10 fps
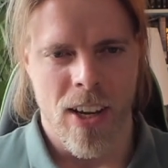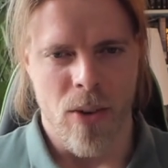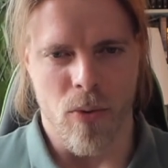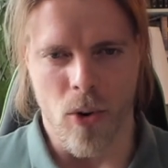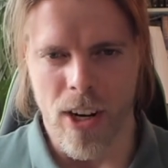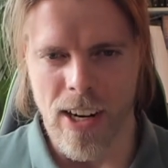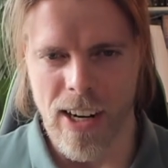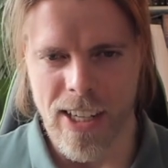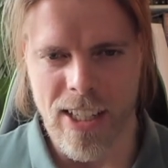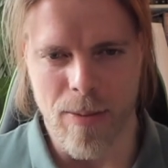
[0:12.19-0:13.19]
for
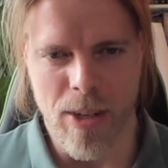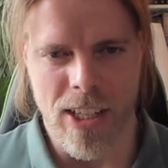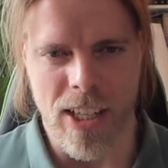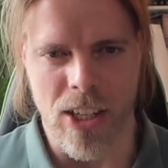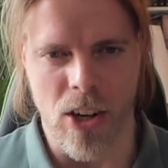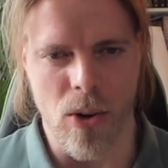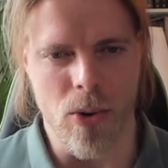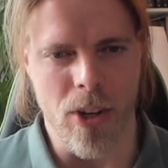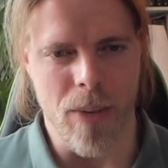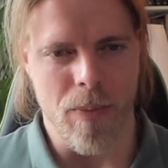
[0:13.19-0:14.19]
enlightenment and
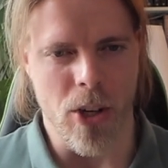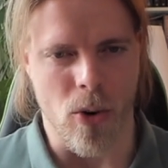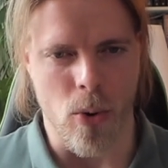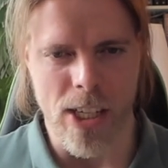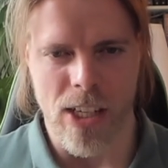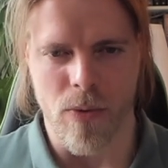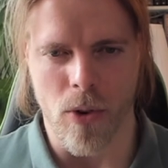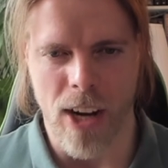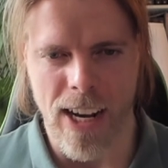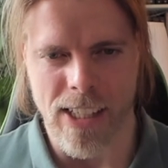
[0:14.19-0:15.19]
glory, your quest
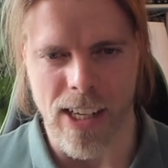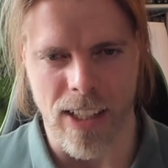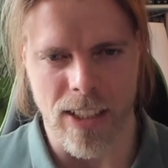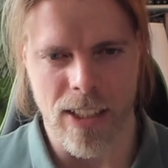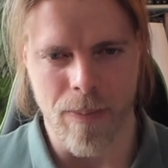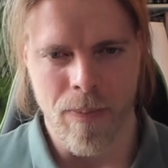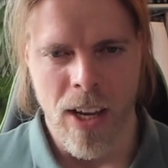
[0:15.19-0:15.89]
for excellence.